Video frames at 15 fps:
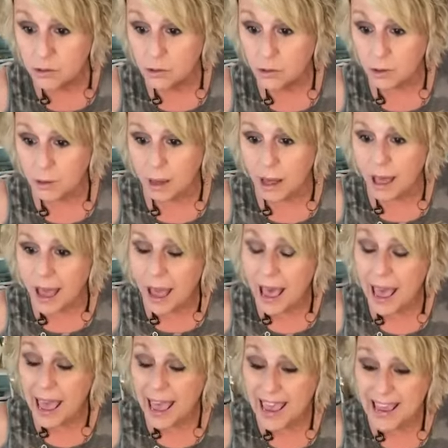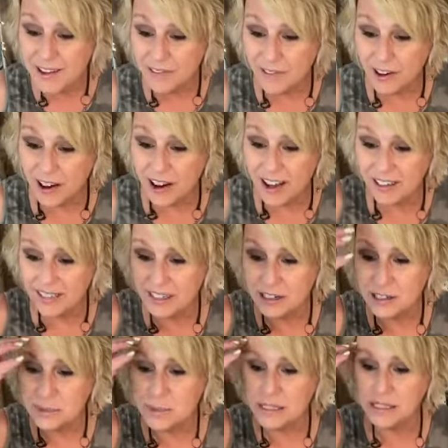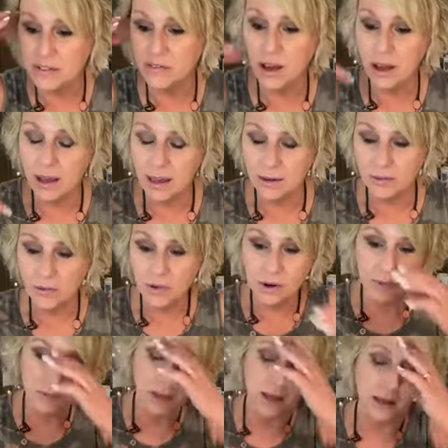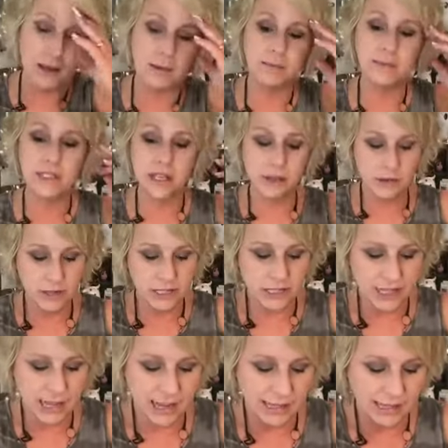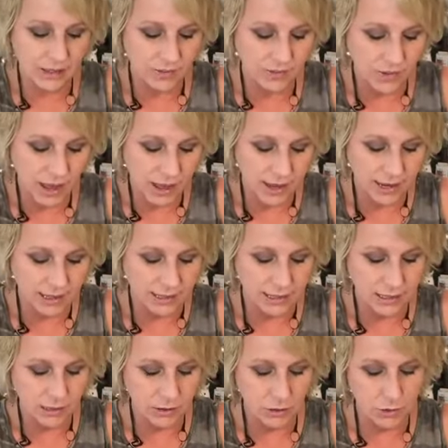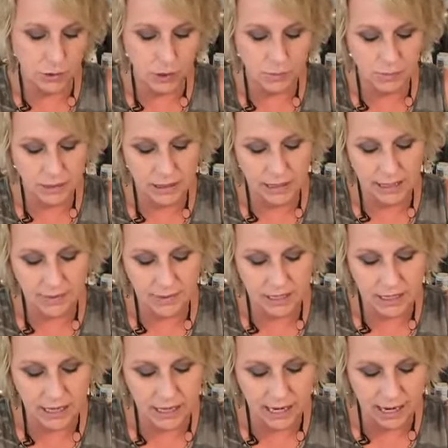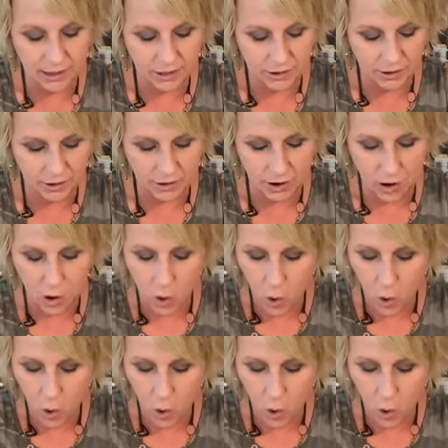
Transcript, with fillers: Group. Hey, Yvonne. There's Miss Yvonne from um, Southern Designs and Finds. Group the leaves together. Oh,